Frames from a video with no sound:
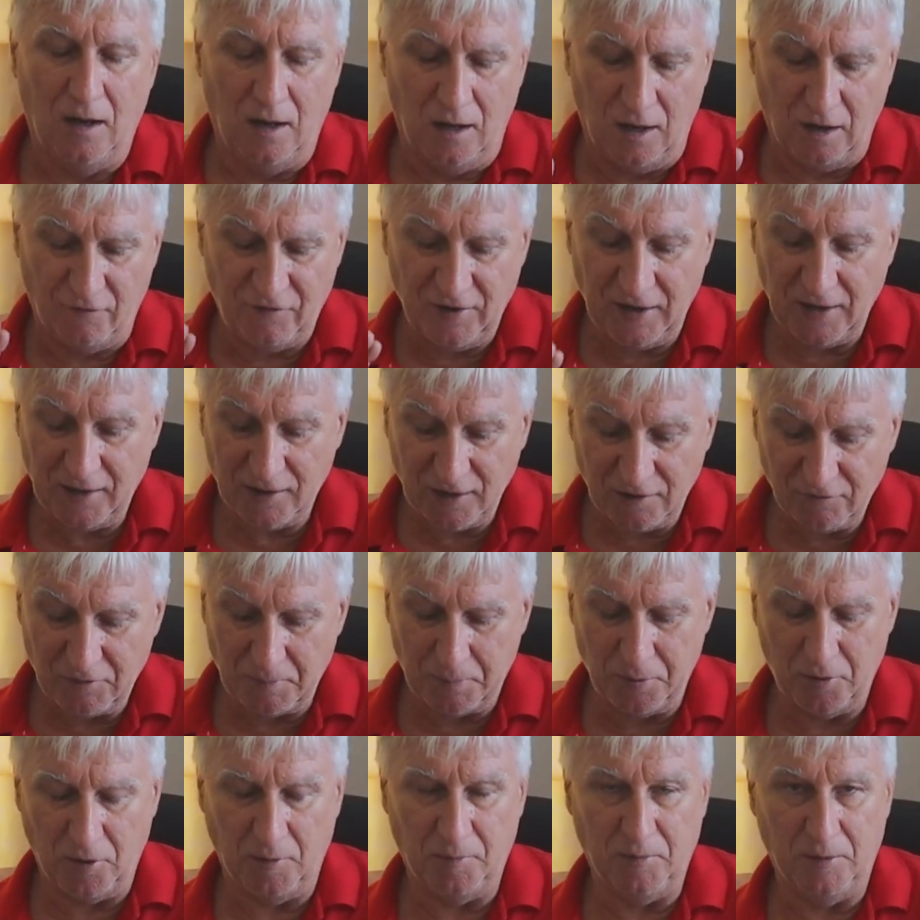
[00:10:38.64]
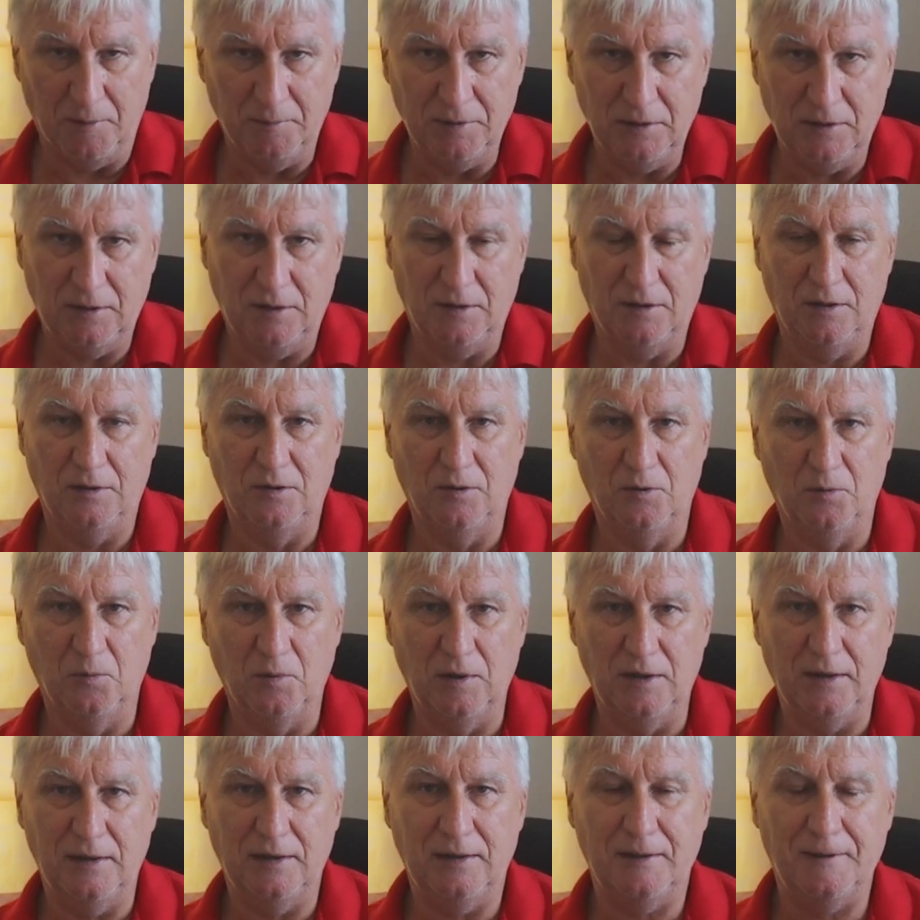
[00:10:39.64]
I've had another problem
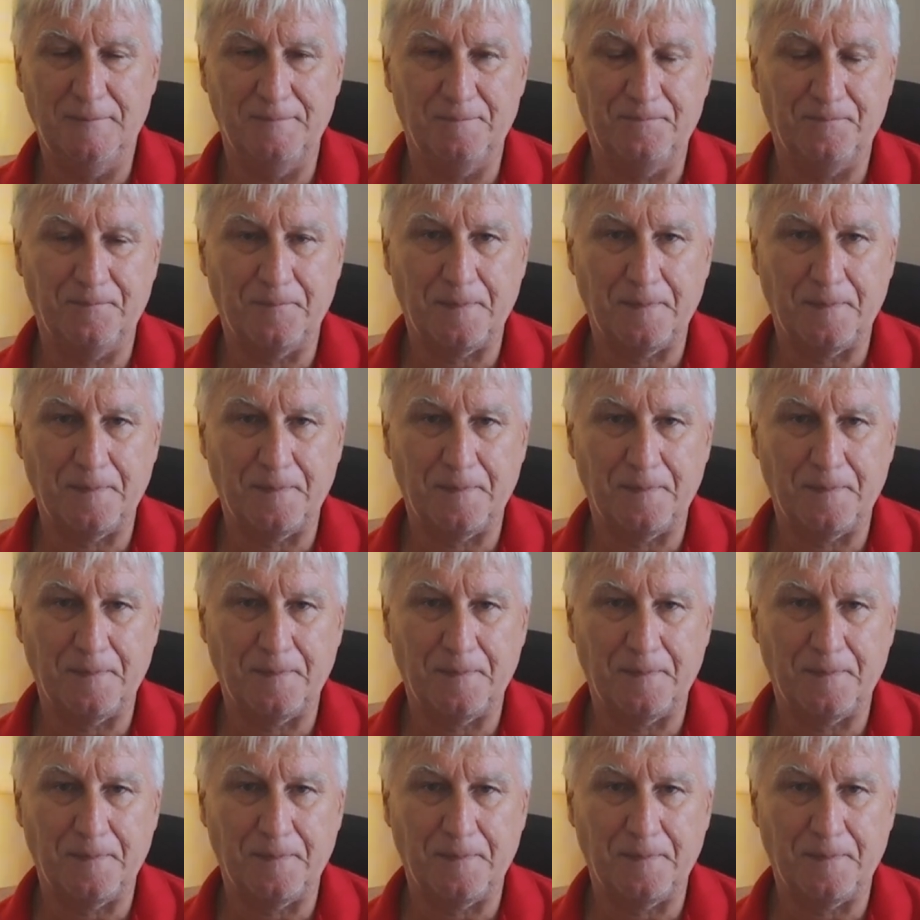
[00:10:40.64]
where